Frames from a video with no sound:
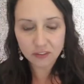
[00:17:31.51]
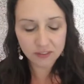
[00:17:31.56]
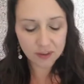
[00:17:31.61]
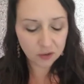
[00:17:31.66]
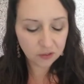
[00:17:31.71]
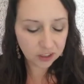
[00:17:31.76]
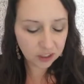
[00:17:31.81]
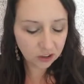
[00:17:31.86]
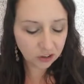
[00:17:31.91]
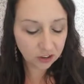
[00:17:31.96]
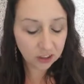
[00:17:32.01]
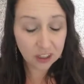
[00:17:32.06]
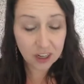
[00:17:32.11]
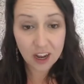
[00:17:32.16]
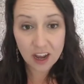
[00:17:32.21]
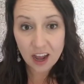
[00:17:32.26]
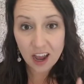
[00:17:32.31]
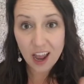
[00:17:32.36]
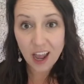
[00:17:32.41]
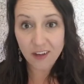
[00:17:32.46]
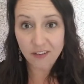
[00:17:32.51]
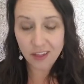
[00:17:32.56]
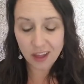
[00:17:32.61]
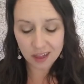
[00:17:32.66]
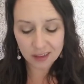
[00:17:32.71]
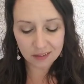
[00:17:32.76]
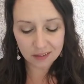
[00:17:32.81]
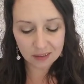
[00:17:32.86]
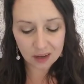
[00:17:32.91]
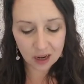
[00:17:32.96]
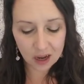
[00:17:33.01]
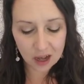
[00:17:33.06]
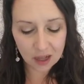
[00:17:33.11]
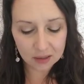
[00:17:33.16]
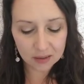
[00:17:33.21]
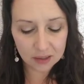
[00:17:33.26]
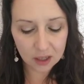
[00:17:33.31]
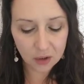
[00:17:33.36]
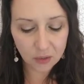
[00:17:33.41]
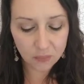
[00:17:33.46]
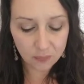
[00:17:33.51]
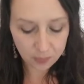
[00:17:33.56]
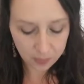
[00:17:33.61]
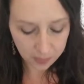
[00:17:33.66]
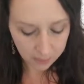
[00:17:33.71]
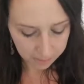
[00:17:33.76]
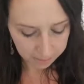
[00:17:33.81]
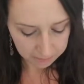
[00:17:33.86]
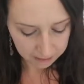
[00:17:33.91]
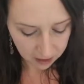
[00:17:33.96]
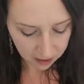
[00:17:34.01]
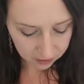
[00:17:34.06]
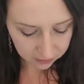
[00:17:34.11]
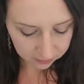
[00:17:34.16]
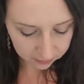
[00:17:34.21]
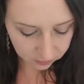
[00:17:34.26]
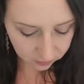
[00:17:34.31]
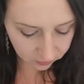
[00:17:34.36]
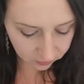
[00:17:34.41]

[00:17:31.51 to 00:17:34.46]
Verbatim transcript: before they do their foundation. I have that in stock also.